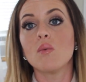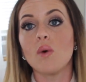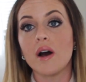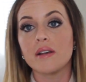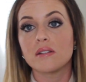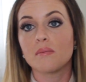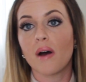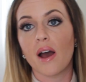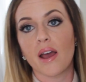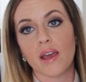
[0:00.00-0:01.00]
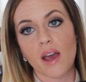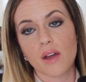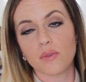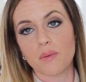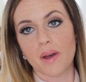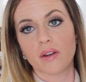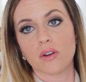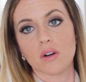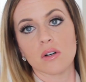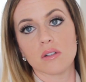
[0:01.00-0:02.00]
was my Henri
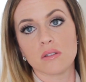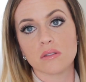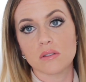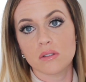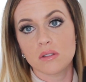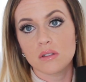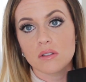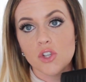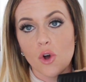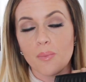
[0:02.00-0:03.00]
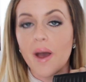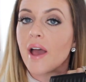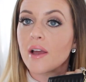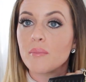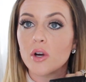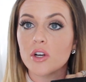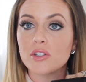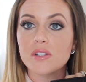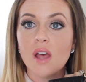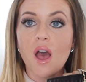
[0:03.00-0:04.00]
Bendel tote bag
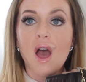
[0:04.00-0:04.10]
purse.